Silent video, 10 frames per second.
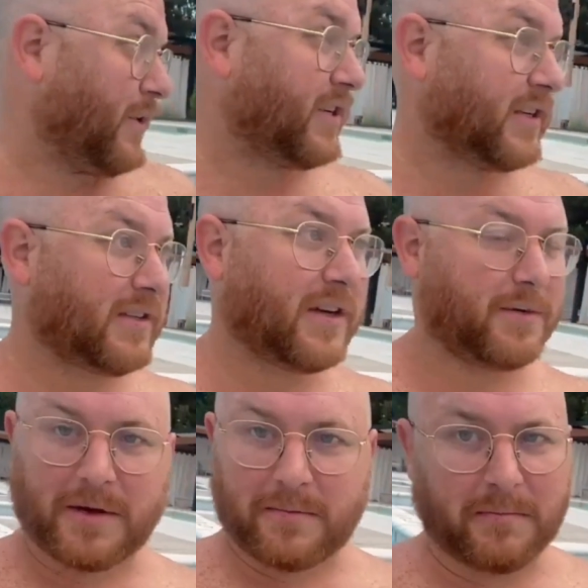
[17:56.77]
It was a
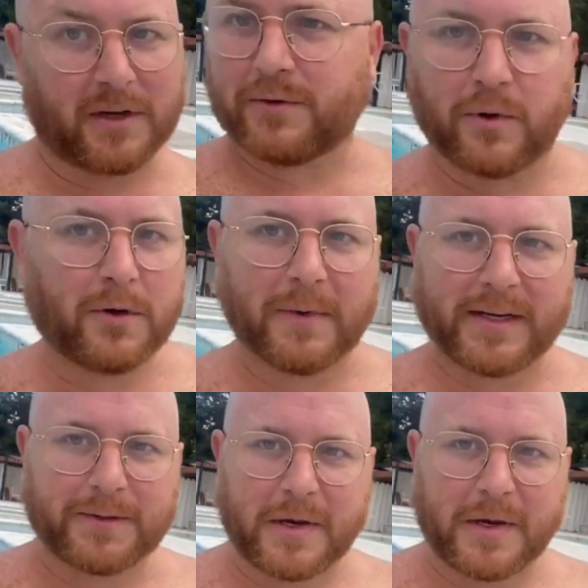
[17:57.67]
much more adult,